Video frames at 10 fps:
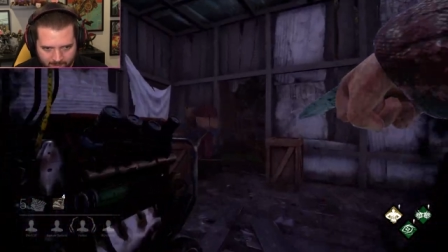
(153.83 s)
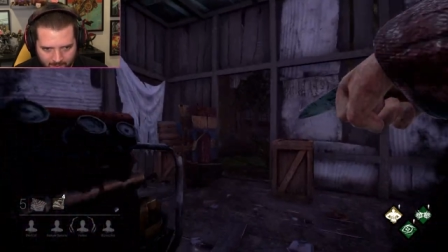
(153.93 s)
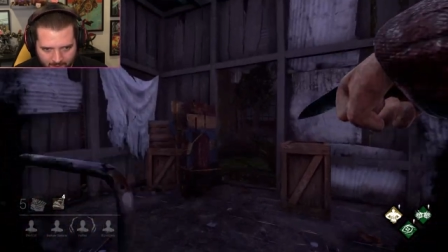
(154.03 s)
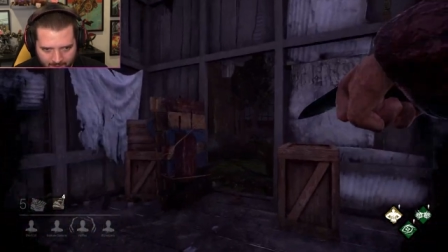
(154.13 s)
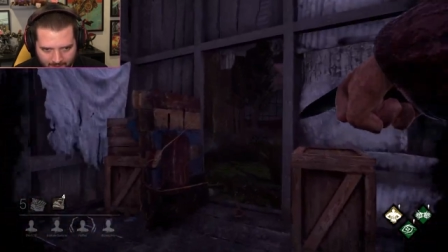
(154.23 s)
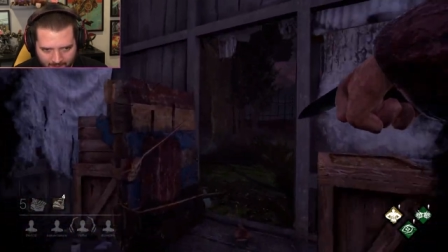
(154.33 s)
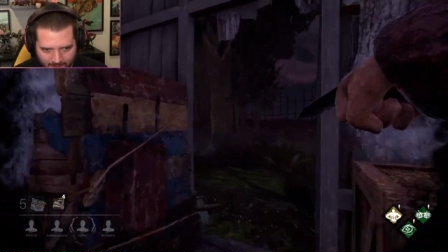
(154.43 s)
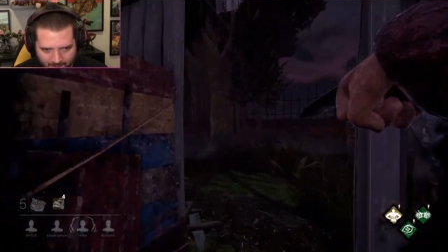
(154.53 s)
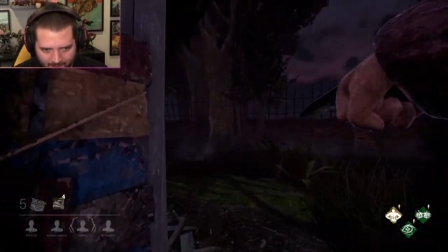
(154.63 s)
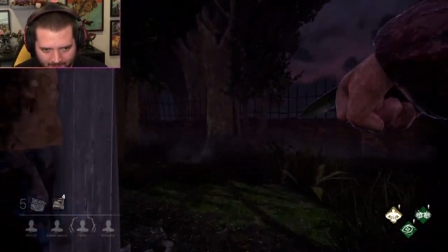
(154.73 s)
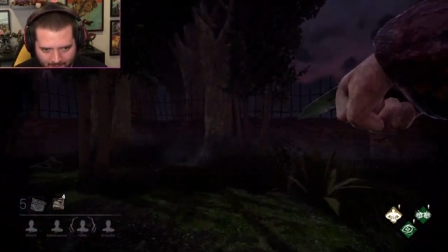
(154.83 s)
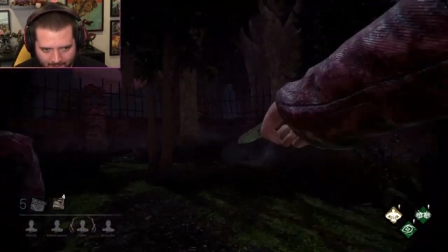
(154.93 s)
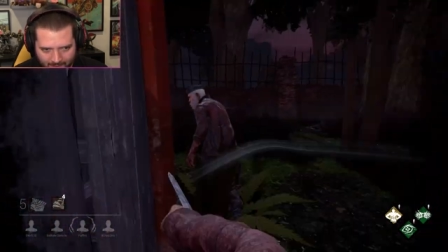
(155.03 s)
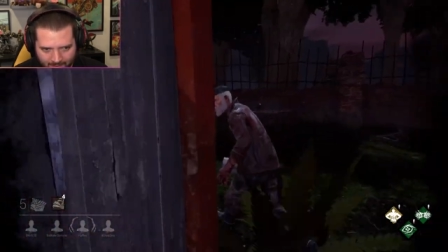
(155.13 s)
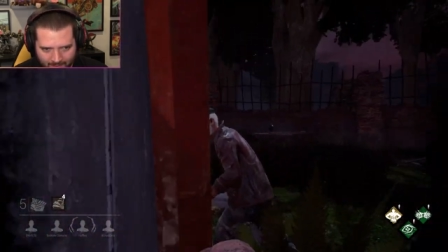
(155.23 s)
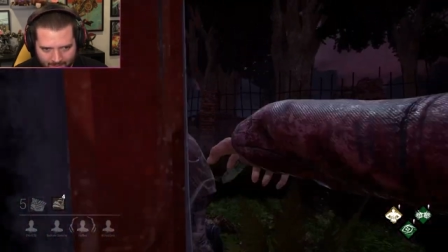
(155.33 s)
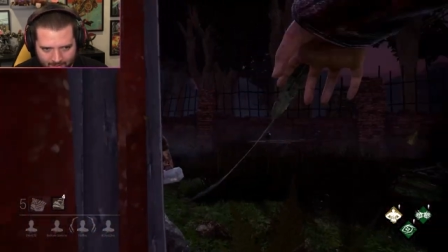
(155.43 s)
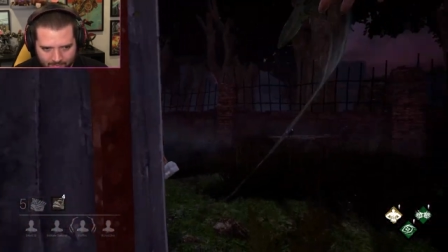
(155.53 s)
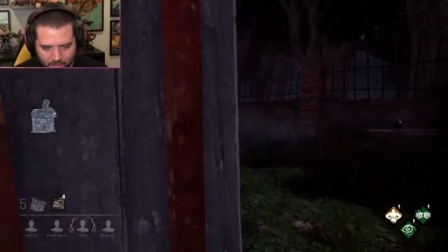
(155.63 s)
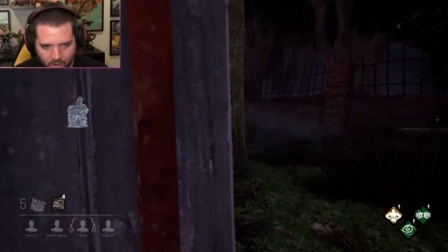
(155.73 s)

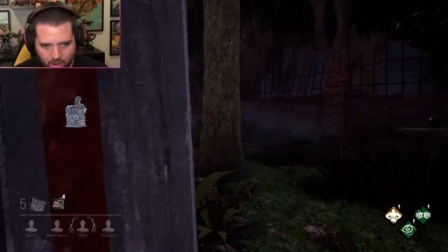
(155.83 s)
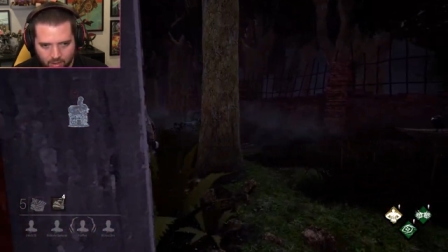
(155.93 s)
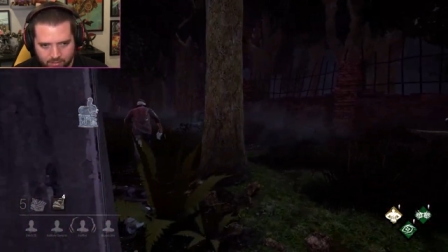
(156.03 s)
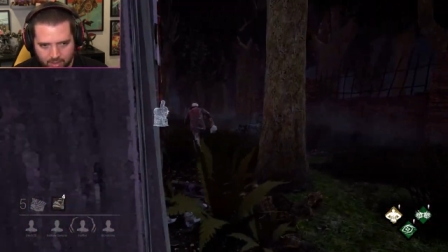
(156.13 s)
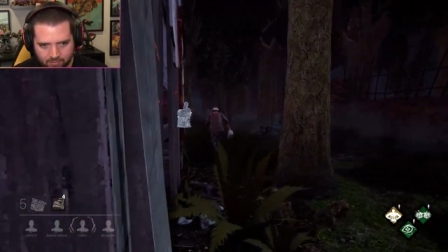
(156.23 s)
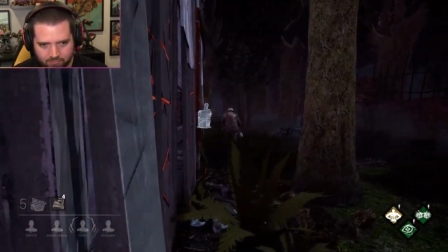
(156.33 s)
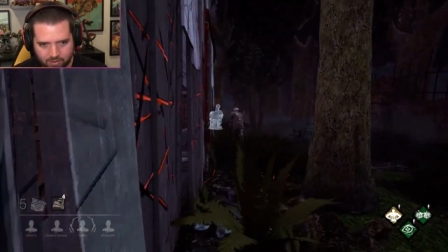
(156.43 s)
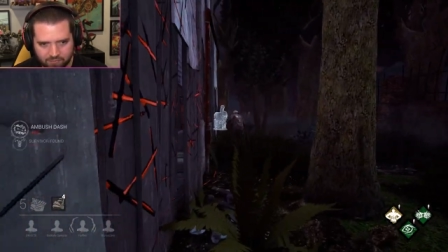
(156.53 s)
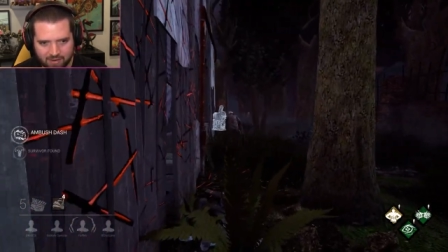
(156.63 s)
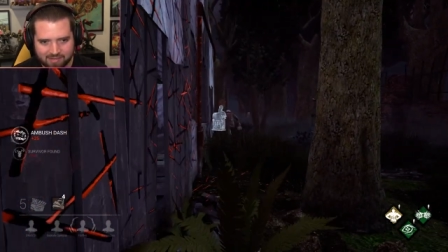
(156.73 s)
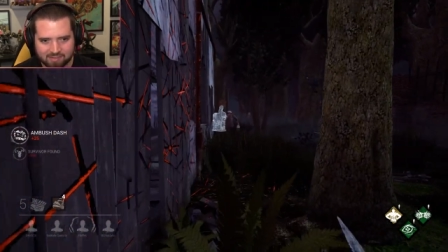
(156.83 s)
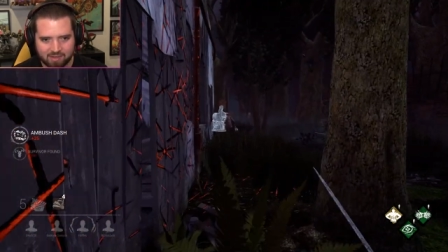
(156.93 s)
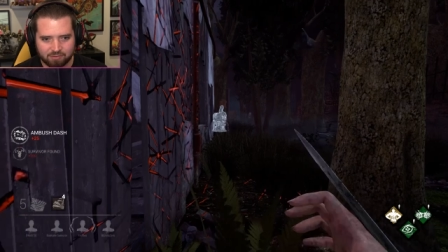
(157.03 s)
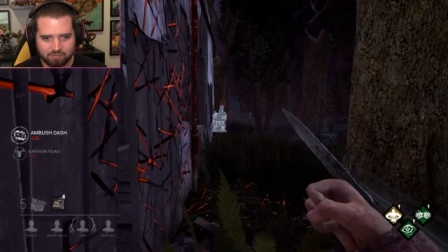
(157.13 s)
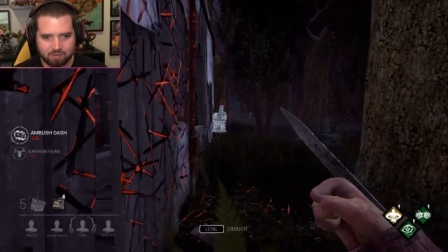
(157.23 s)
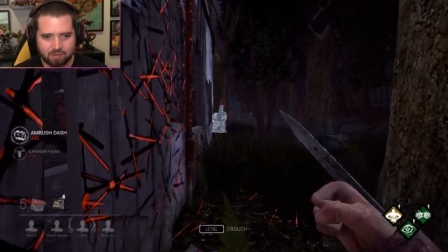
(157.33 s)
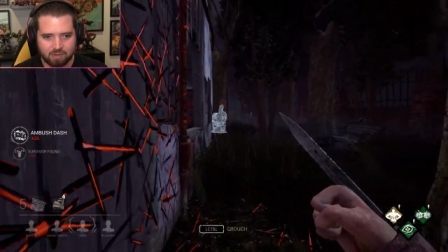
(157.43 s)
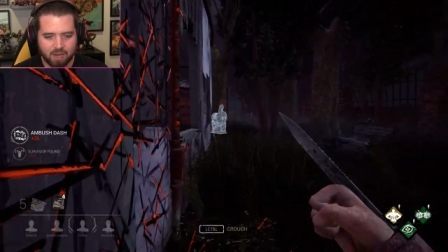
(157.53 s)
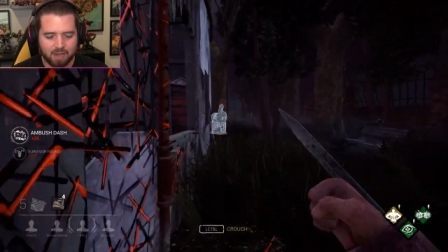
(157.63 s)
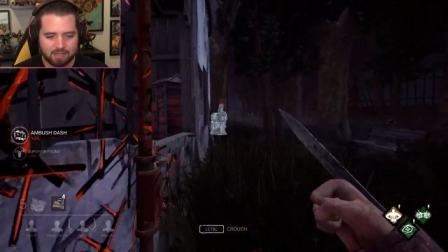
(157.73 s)
Ah! Oh, not, not fast enough.
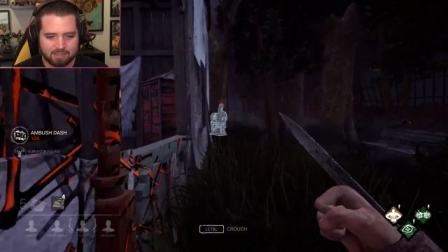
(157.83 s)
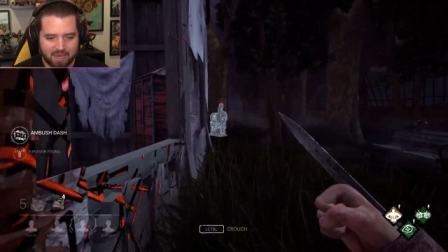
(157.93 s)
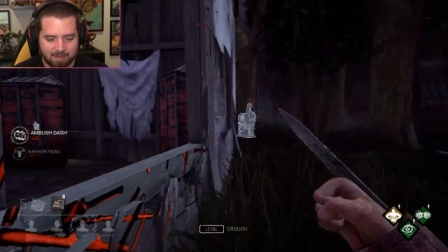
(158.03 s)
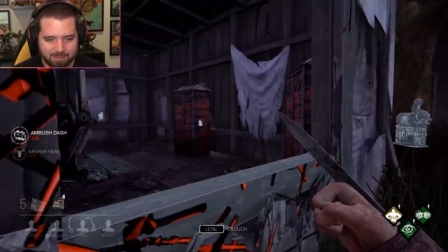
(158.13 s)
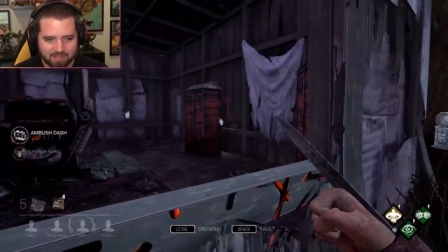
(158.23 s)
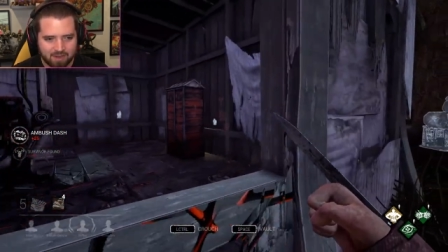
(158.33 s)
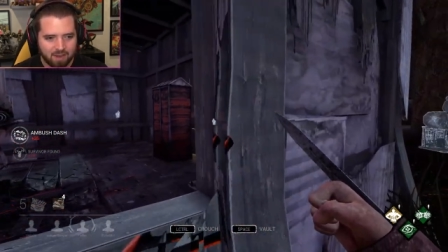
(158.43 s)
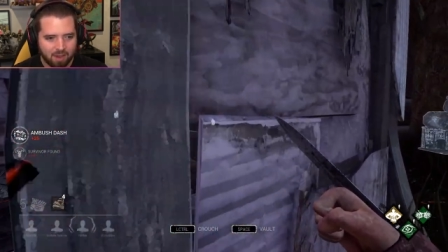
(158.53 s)
Ah, damn it.